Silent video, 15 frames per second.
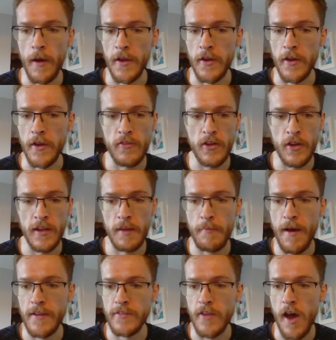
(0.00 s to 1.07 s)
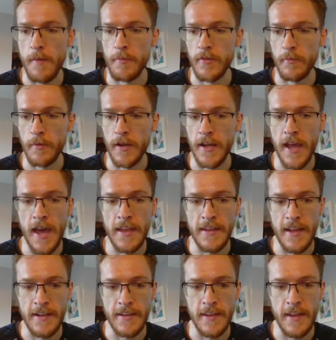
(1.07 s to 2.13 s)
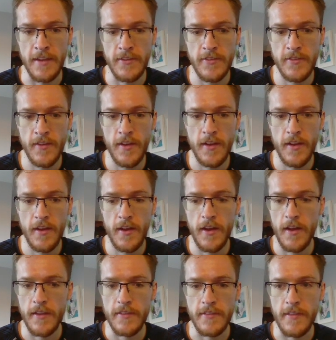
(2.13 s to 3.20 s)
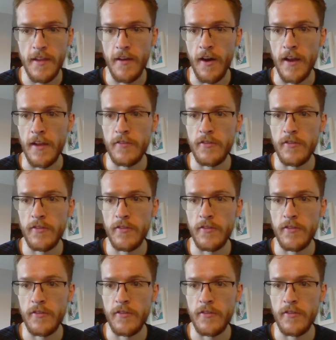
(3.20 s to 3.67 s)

goodness, look at the amount of diamonds I'm gonna get at the end of this. Alright, let's